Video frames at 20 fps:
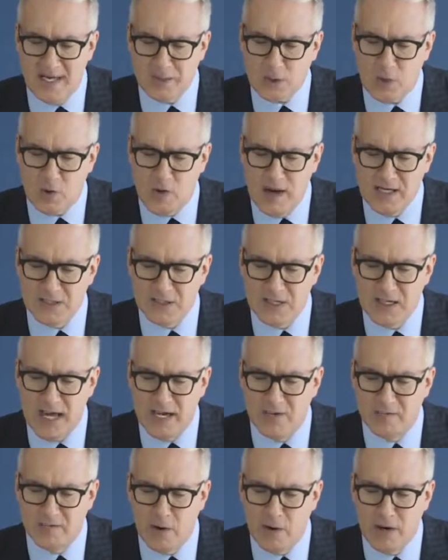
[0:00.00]
as crazy
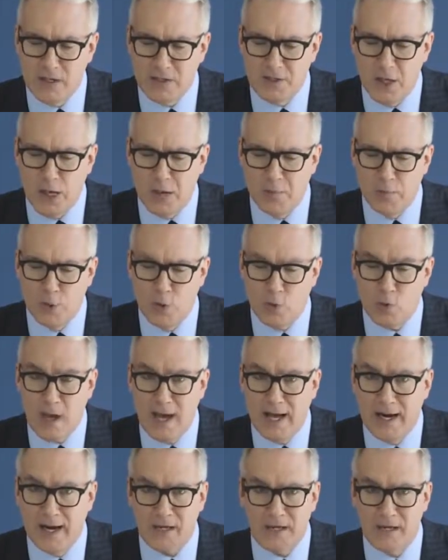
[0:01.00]
and very dumb,
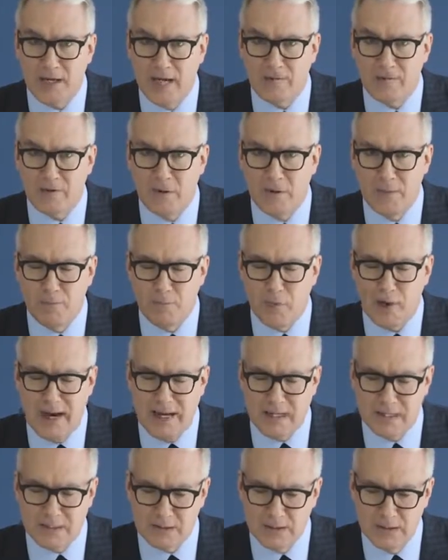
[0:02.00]
neurotic, not very
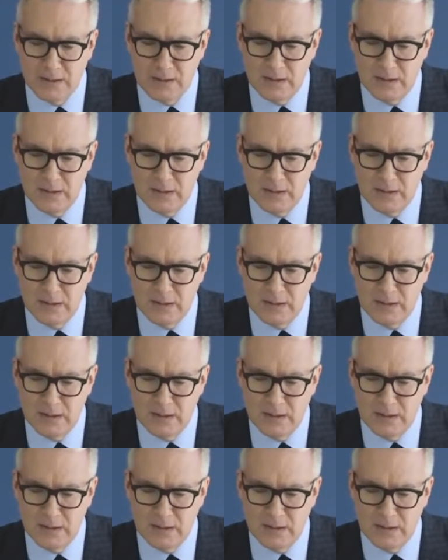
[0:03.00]
bright,